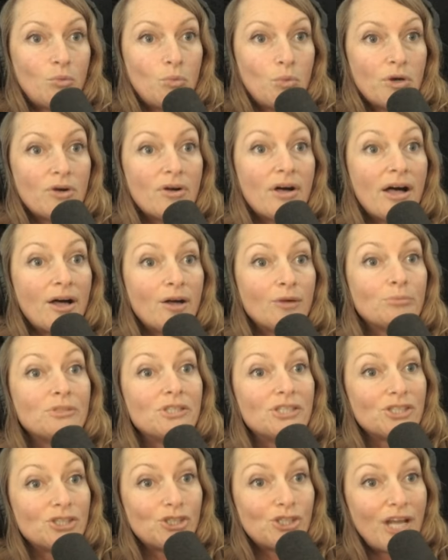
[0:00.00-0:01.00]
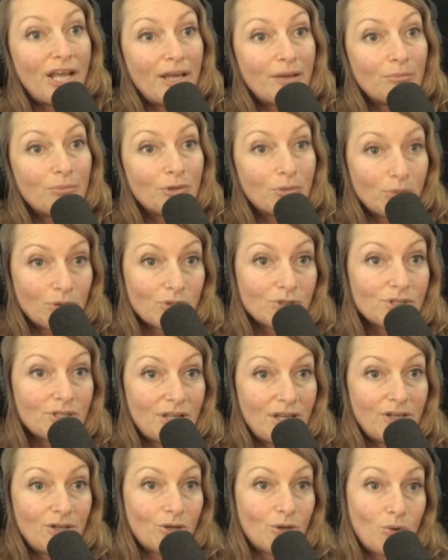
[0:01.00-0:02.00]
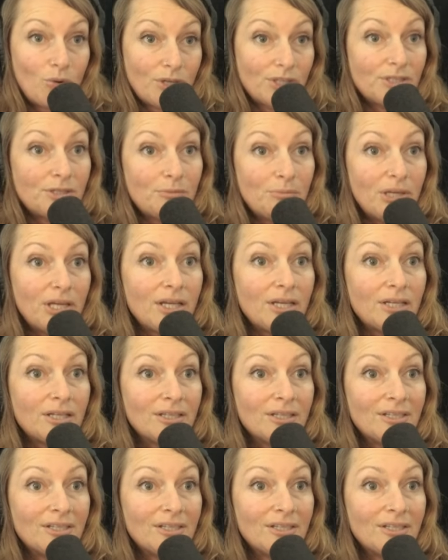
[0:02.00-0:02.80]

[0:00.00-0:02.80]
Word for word: will help to shape the person that you're going to be.